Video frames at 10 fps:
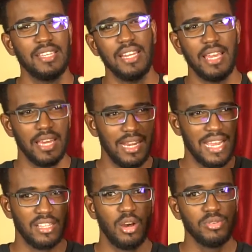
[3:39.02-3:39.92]
say like a
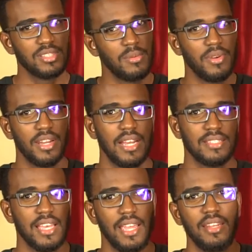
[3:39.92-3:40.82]
lighthouse somewhere on that
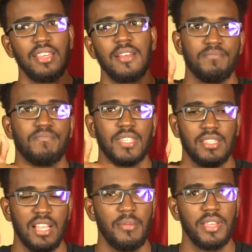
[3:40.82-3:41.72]
side.
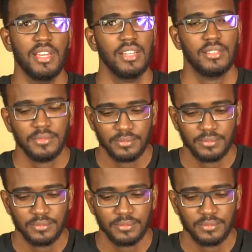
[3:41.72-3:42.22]
That'll be good.